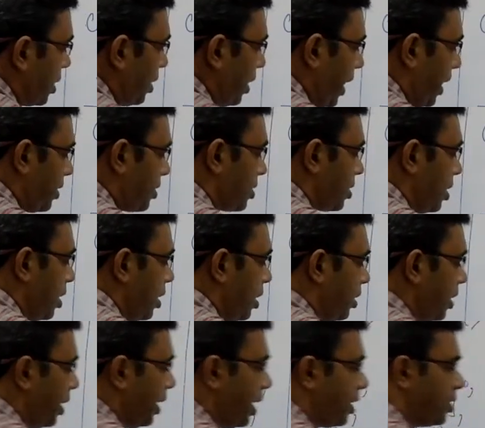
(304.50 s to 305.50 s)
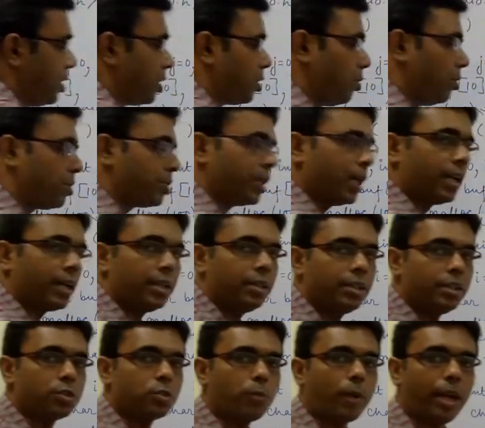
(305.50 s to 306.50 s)
the next, then executes, and in
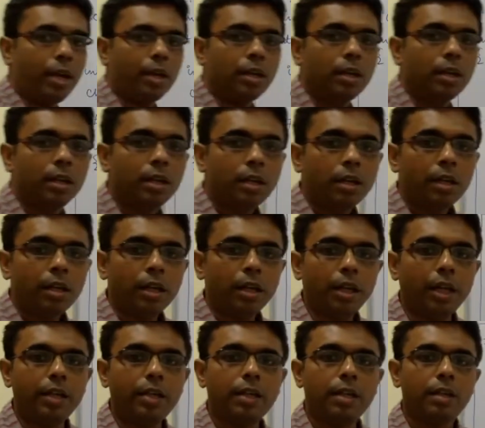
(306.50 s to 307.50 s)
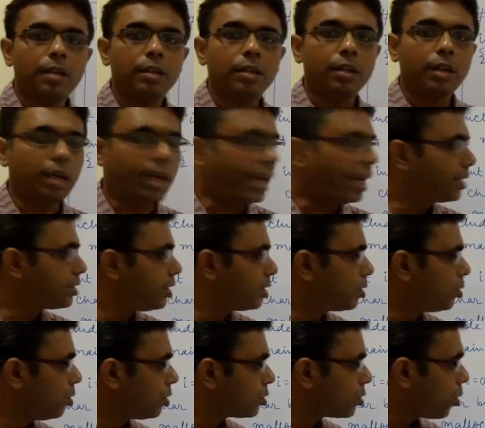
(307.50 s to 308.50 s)
this way it
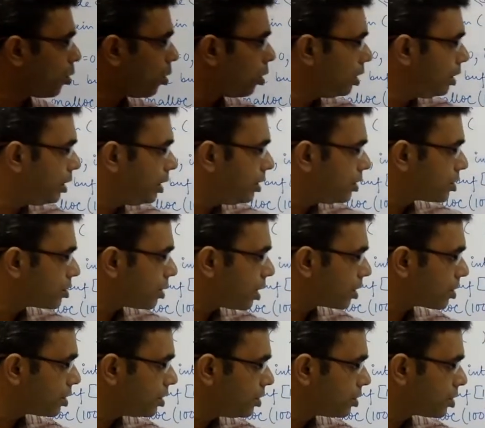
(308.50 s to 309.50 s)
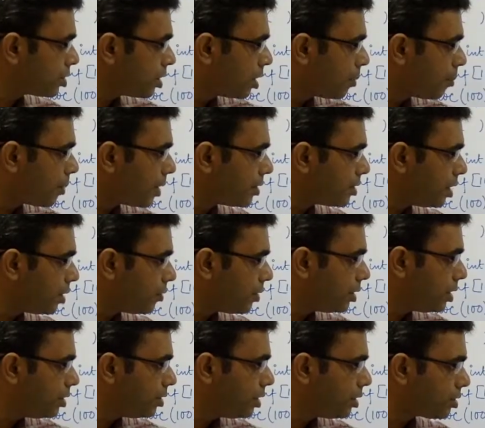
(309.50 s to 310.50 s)
executes all the instructions present
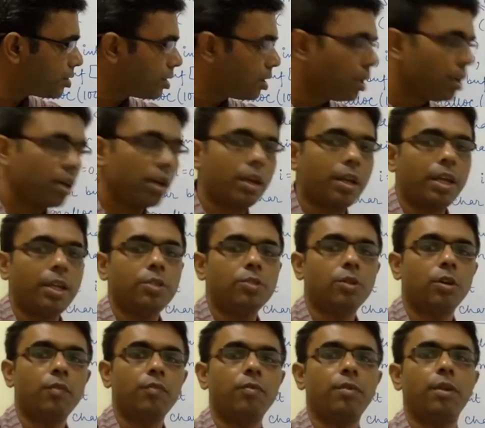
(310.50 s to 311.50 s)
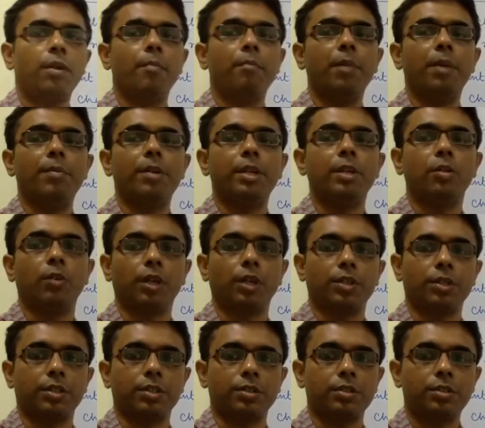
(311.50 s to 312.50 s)
within this range of memory
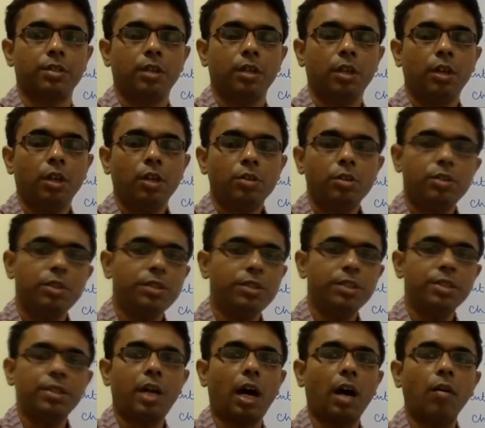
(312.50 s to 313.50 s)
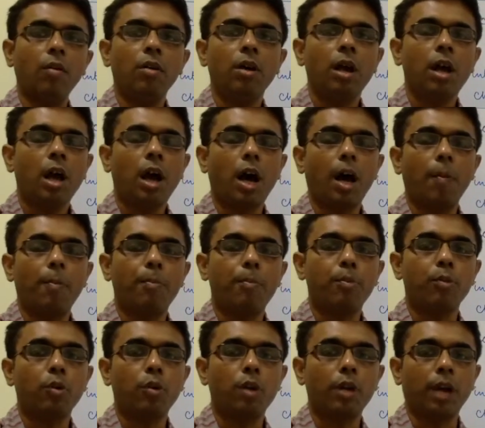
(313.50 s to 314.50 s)
locations. So this is how a
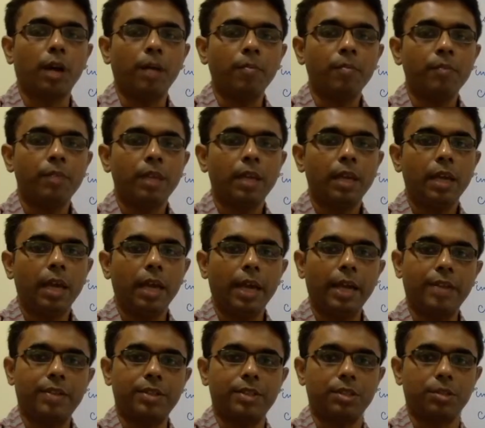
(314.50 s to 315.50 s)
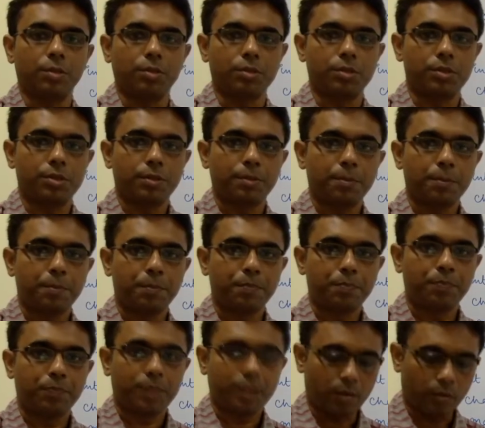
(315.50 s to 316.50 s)
program executes.
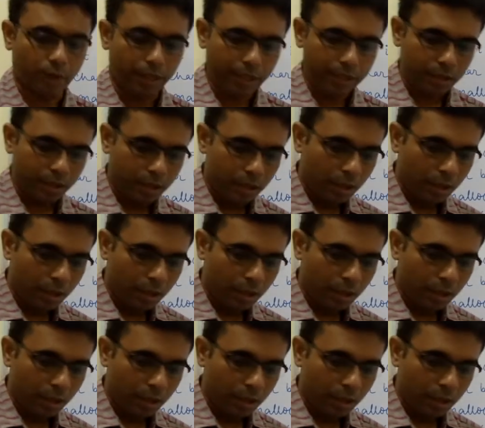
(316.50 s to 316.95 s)
Right?